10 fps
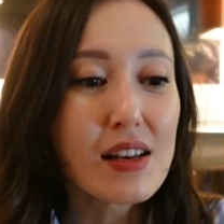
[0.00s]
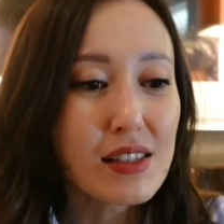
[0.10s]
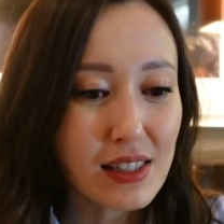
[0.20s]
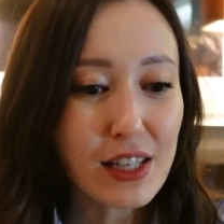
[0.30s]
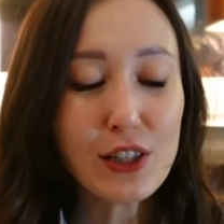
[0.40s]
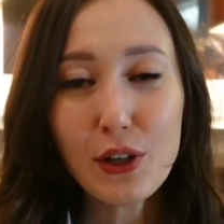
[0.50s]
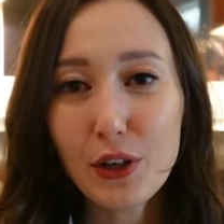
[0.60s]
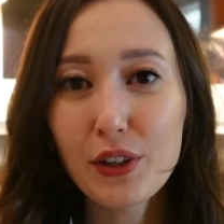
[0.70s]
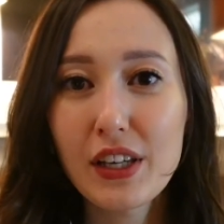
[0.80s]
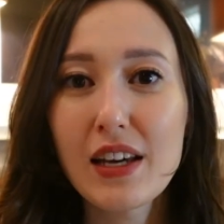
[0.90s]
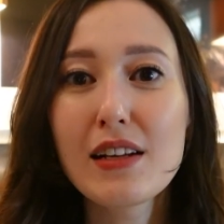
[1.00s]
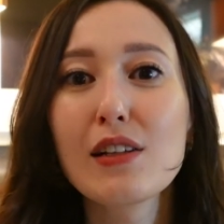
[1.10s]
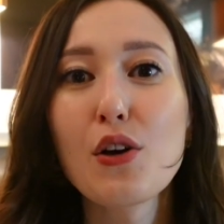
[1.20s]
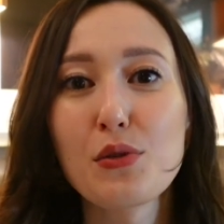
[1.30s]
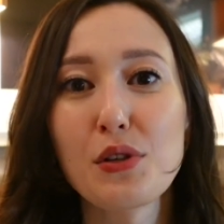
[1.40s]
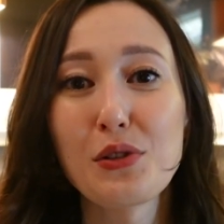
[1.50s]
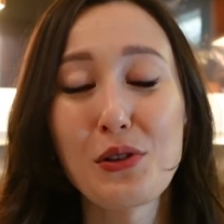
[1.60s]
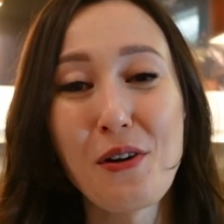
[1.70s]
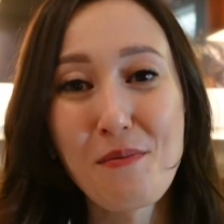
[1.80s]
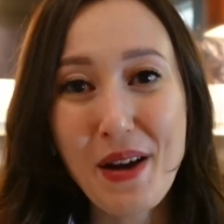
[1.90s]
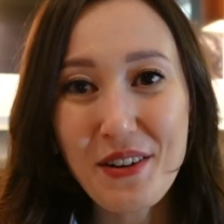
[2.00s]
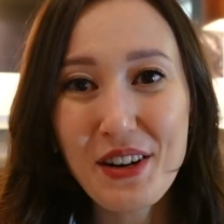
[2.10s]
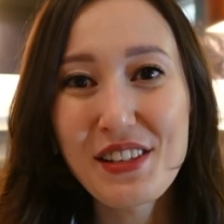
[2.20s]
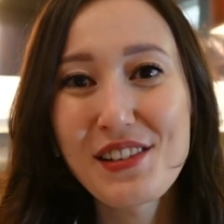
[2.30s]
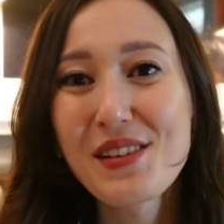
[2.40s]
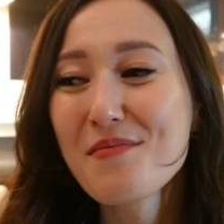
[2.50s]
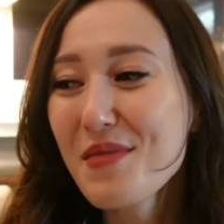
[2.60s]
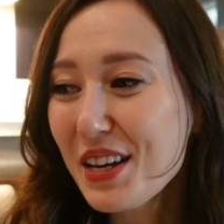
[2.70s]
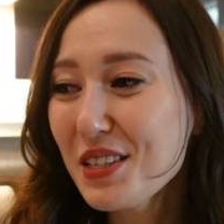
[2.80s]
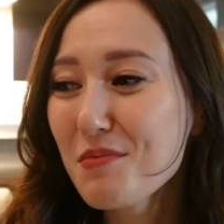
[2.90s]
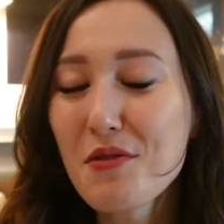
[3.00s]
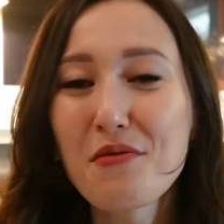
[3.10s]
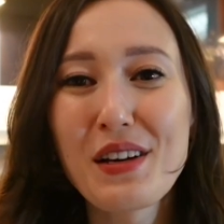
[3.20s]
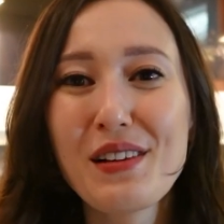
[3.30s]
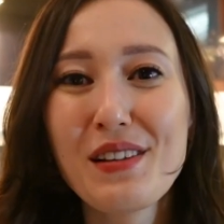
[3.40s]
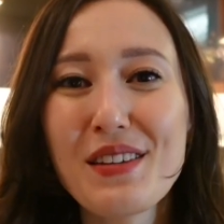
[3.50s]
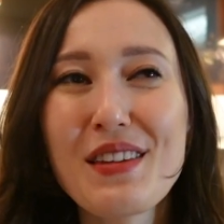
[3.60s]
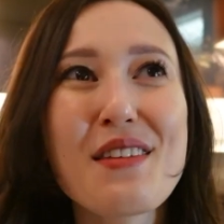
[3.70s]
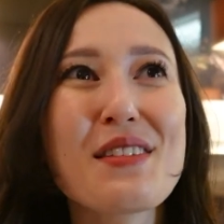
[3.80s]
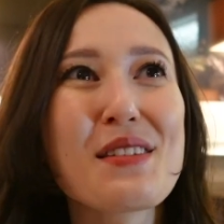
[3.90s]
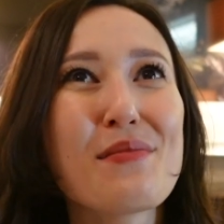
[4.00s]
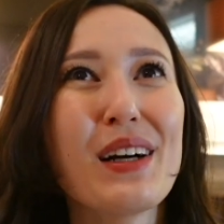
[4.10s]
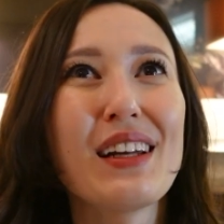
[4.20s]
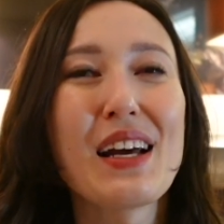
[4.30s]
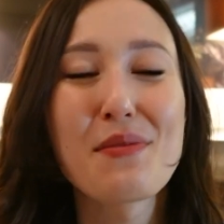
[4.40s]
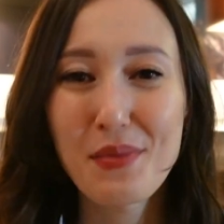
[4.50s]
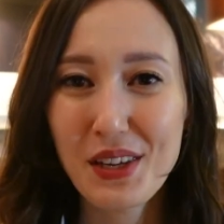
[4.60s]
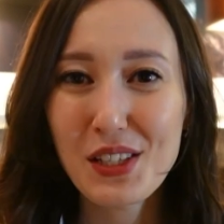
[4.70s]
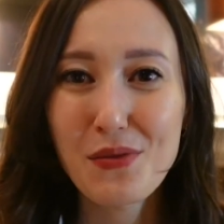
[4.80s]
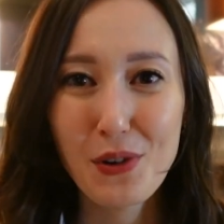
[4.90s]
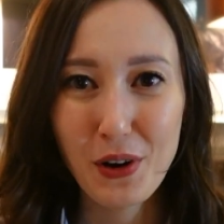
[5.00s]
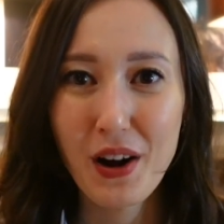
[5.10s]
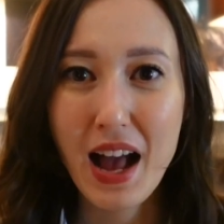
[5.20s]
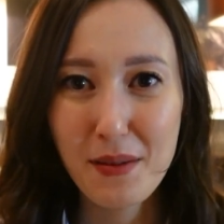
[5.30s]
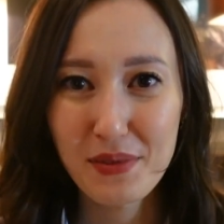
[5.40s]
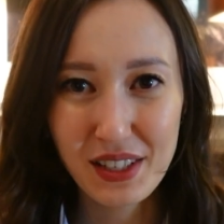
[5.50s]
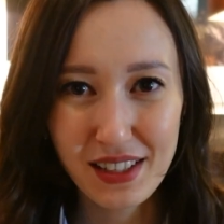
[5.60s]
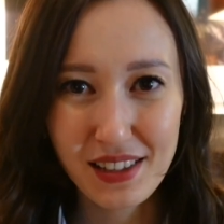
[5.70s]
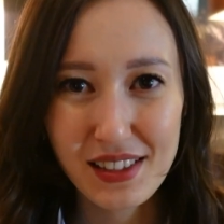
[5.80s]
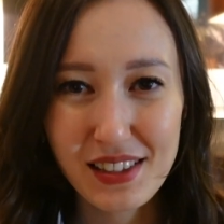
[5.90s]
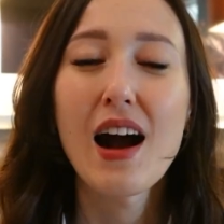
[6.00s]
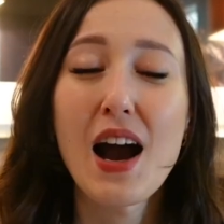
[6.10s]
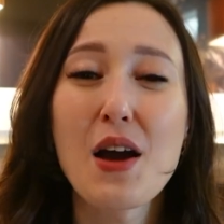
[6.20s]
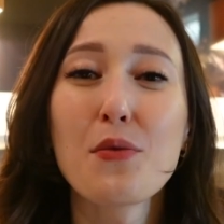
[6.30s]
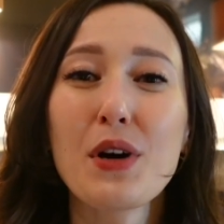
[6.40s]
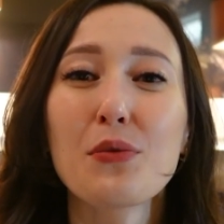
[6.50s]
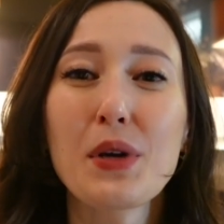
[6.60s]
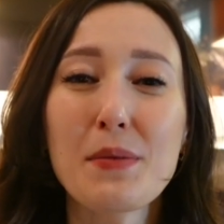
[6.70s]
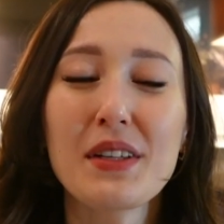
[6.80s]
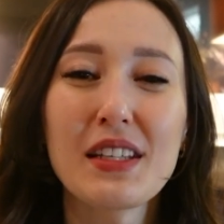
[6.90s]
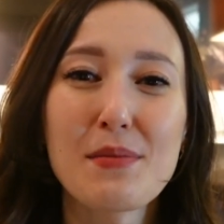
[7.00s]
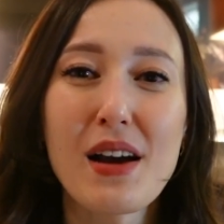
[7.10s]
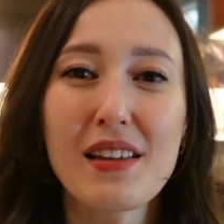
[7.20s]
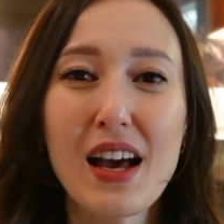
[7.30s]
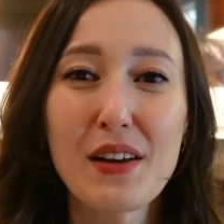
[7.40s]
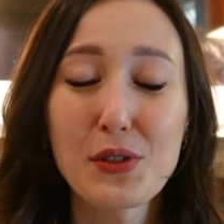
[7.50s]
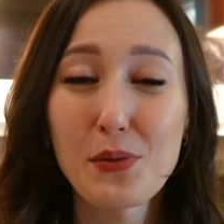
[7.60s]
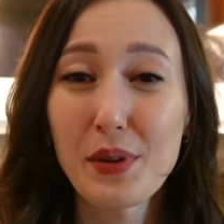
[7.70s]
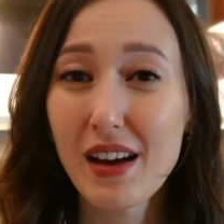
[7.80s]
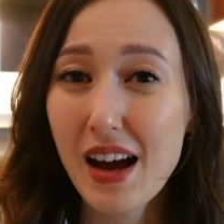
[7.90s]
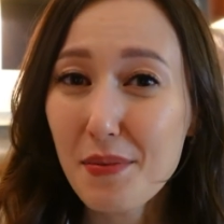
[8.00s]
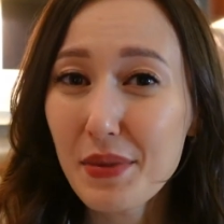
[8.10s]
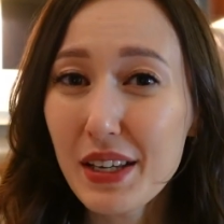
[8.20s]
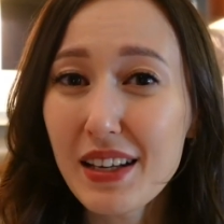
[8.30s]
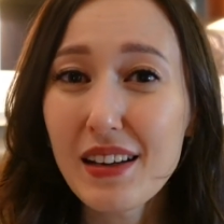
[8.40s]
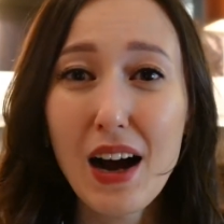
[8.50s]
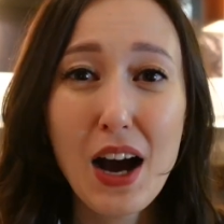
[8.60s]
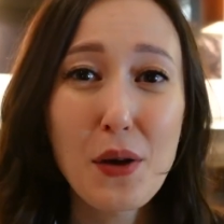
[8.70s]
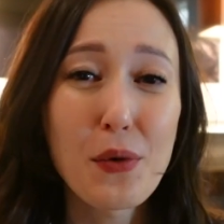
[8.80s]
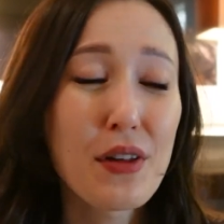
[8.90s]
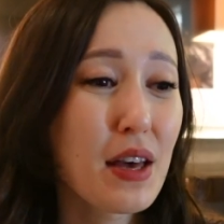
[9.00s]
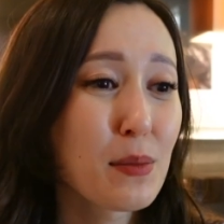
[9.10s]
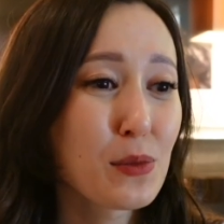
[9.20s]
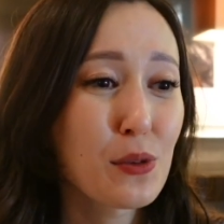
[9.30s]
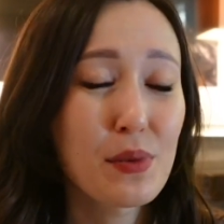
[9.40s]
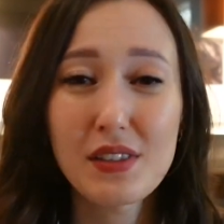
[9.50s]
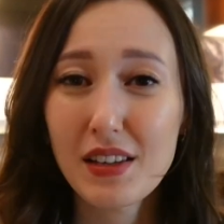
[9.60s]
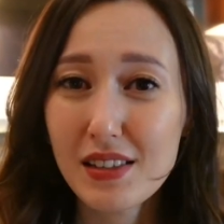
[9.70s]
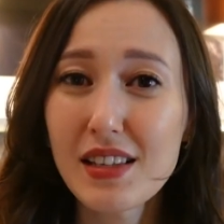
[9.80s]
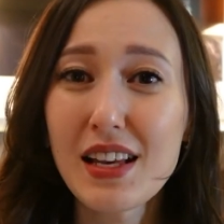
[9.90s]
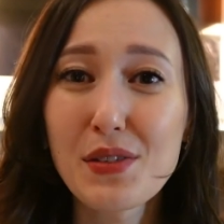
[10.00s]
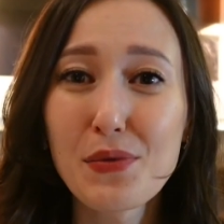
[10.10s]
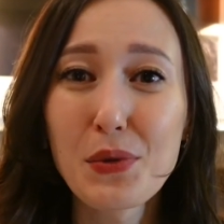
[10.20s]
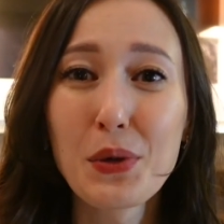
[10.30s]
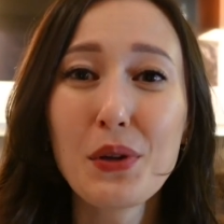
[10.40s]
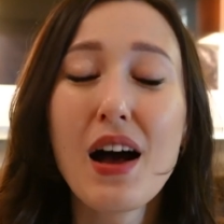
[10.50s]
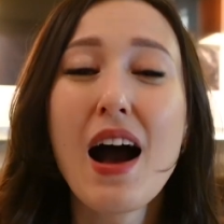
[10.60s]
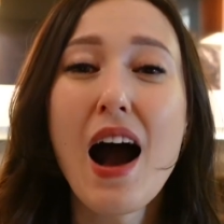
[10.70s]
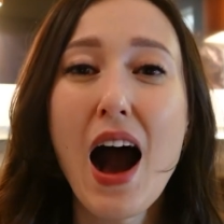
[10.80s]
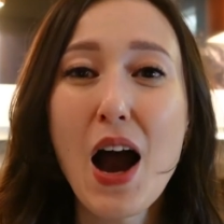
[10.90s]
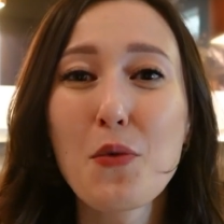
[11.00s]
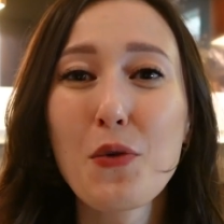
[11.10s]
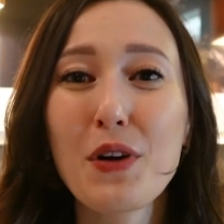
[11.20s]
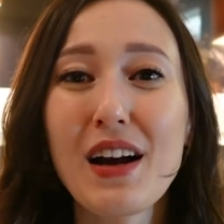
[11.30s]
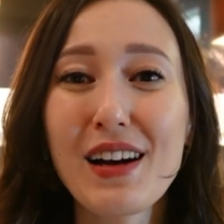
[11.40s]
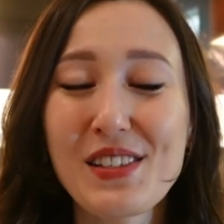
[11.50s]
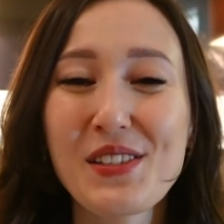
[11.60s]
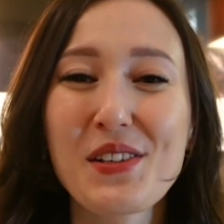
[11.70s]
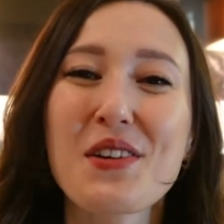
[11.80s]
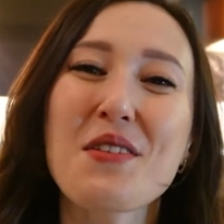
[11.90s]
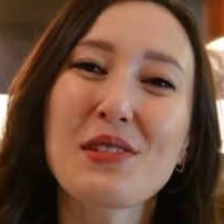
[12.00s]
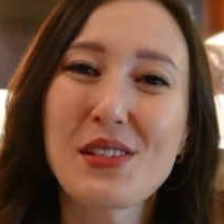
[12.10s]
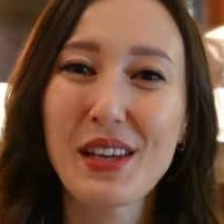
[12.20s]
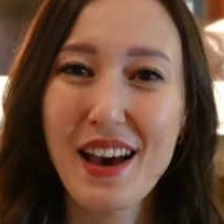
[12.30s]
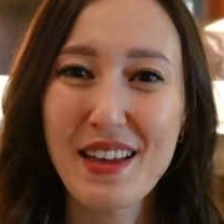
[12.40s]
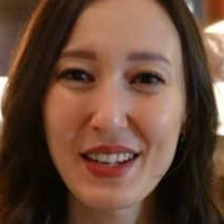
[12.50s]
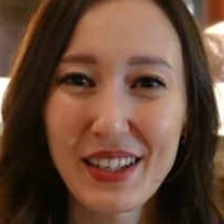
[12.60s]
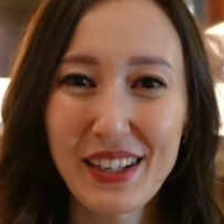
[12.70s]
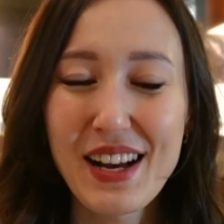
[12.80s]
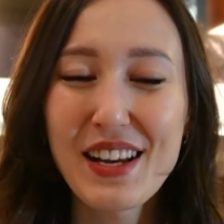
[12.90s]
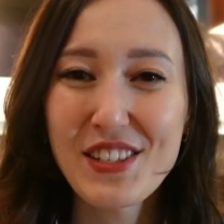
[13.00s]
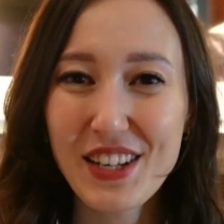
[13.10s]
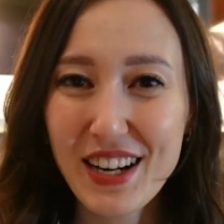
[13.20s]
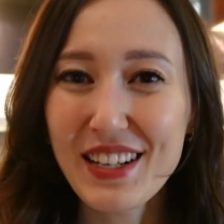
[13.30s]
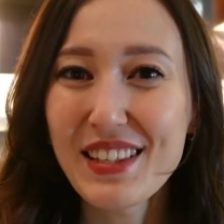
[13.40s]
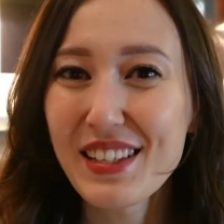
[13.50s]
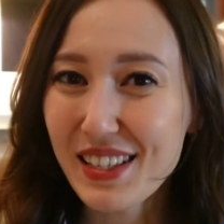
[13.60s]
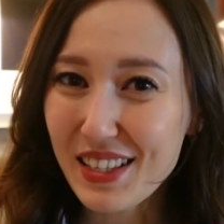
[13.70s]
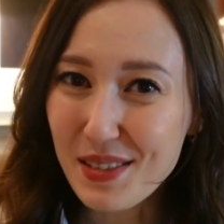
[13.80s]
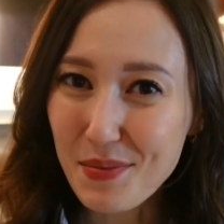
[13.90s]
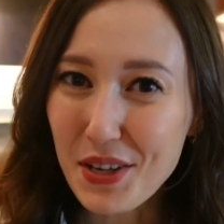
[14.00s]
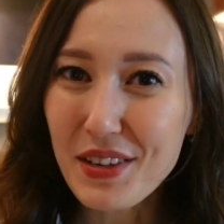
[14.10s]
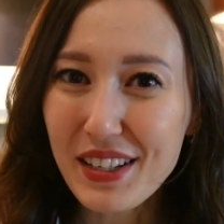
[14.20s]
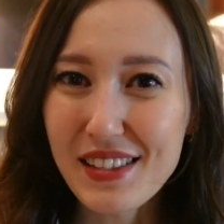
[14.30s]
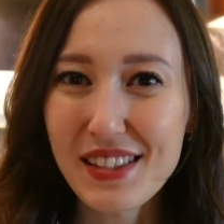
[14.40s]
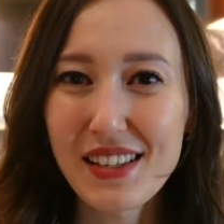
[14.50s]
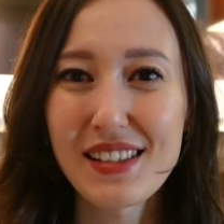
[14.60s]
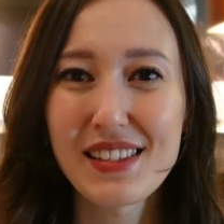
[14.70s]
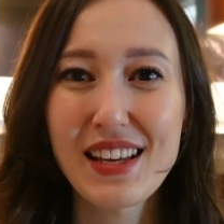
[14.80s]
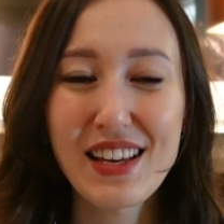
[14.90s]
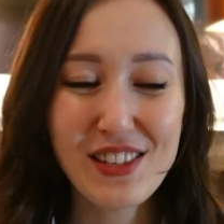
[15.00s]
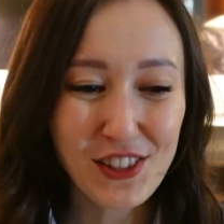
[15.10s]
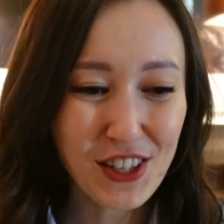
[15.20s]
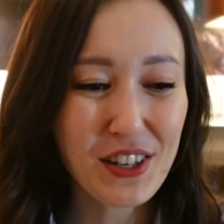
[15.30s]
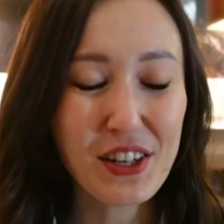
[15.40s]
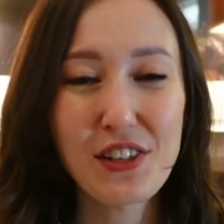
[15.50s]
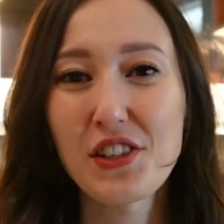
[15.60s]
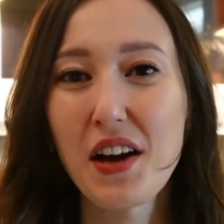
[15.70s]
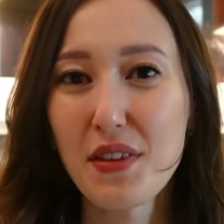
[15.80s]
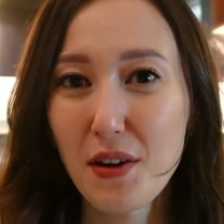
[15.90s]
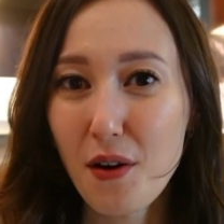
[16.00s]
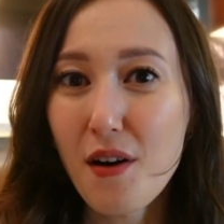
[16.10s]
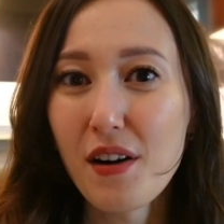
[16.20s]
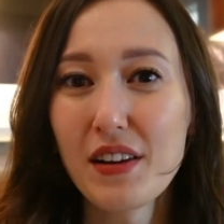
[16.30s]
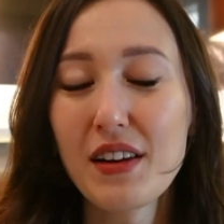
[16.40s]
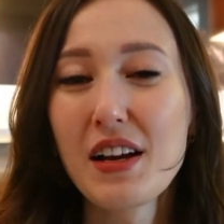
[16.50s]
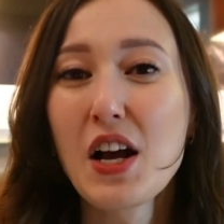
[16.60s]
Seeing her getting closer to her marriage makes me feel nothing but at peace for her happiness. I want women in my life to be happy. I want them to be successful. I want us to grow together, share these experiences, and cheer each other on.